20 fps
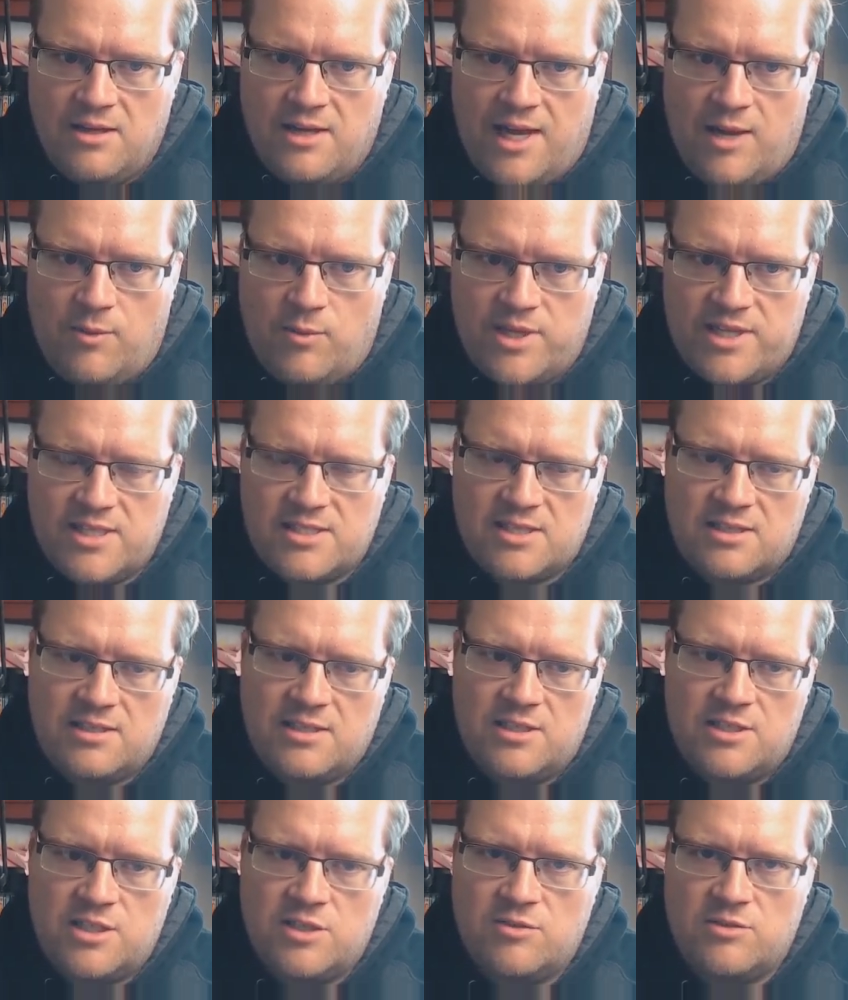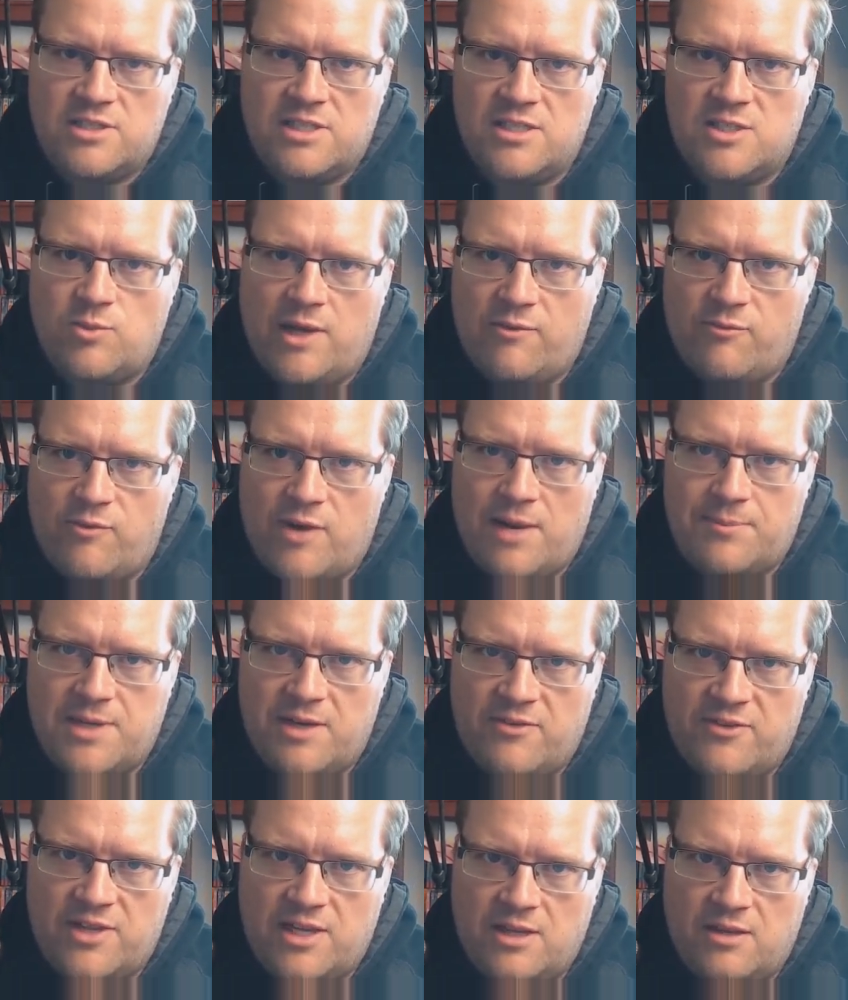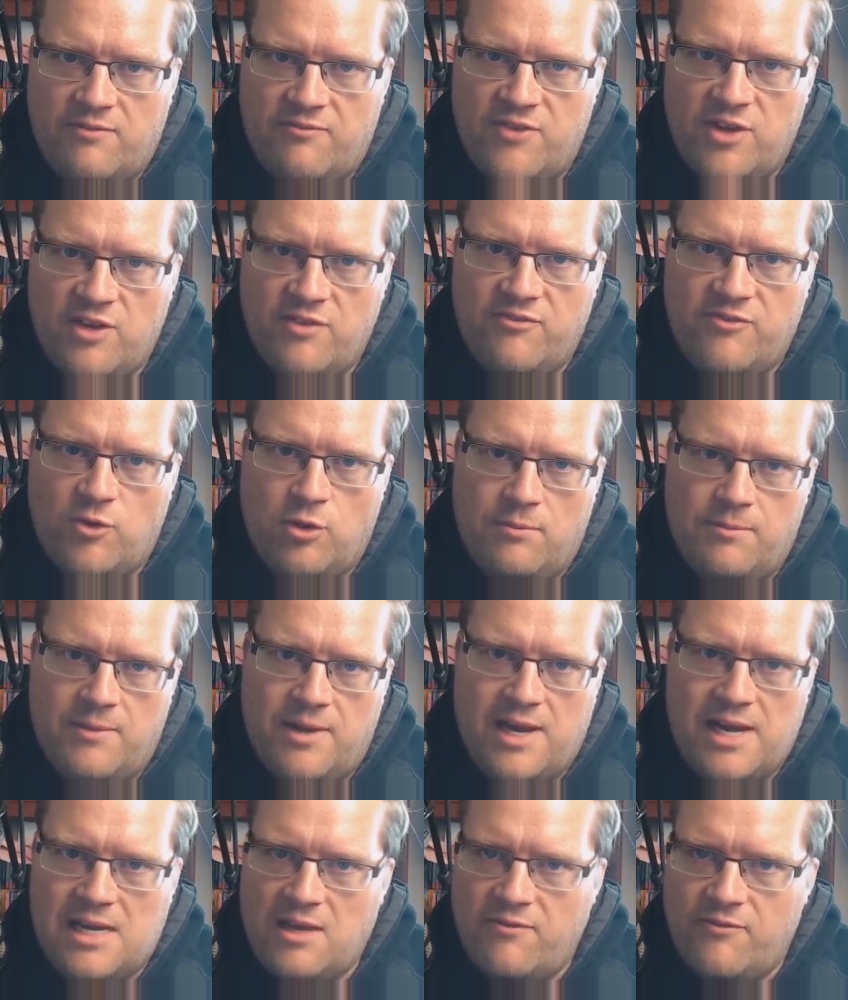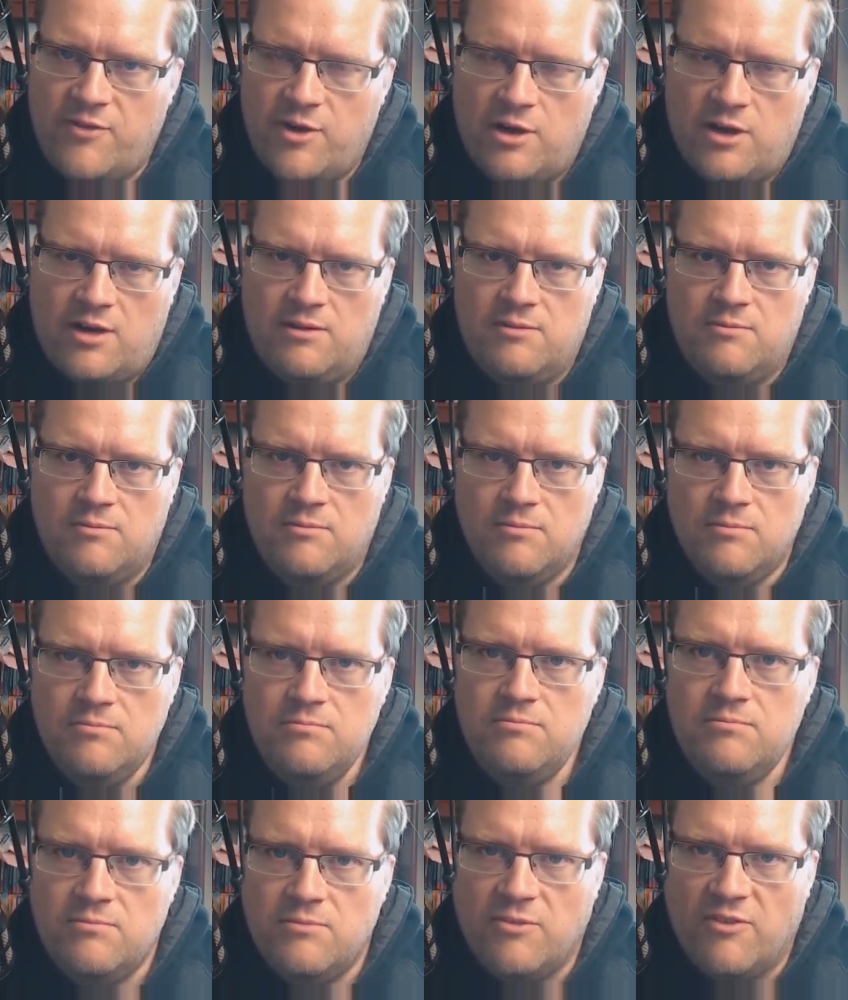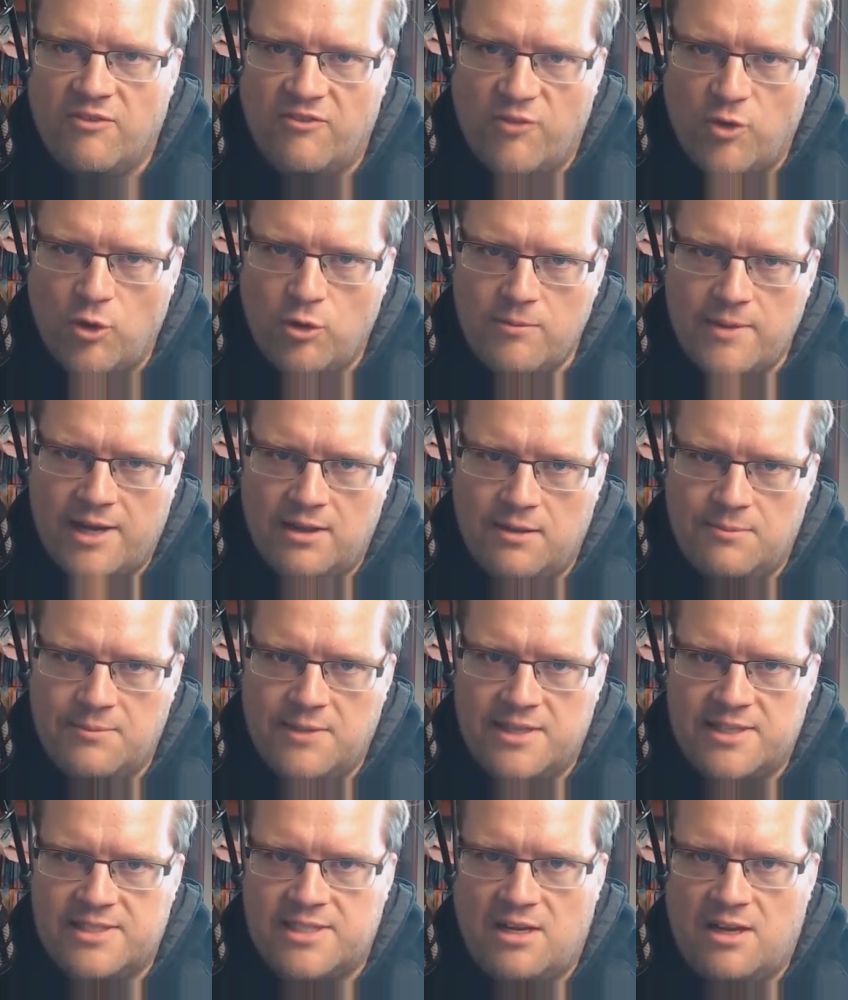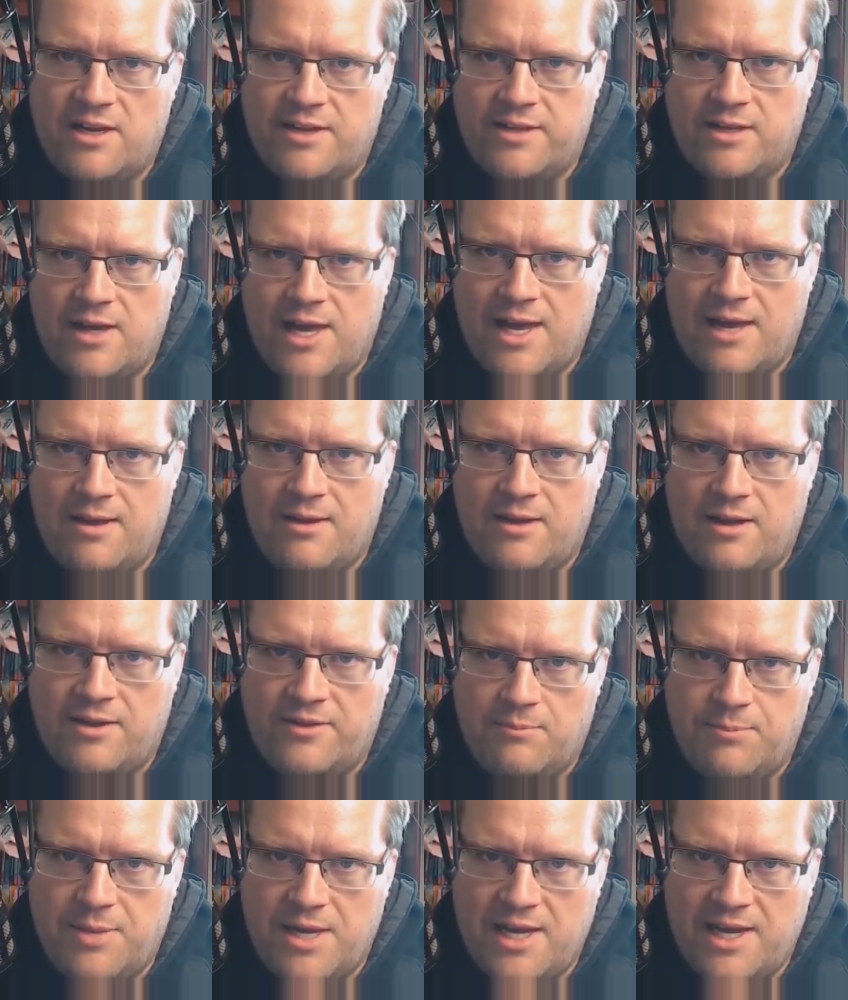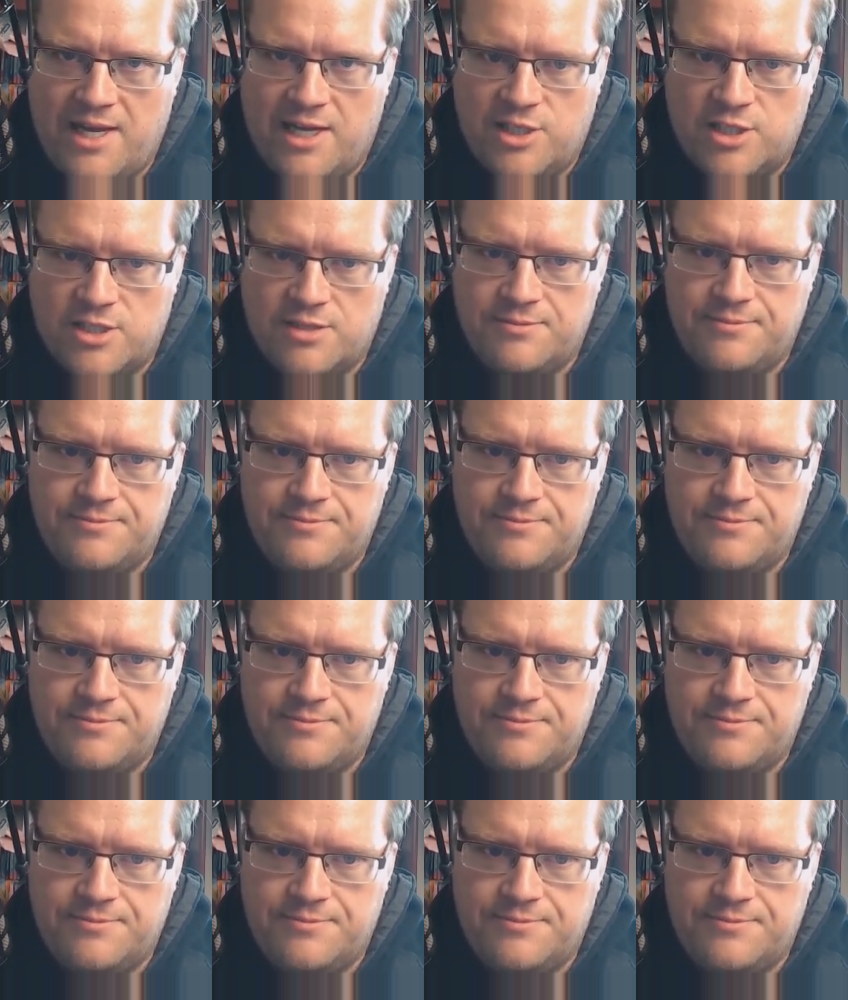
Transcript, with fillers: And what this is going to do, since we wrapped everything in a VForm, any of our form elements on the page,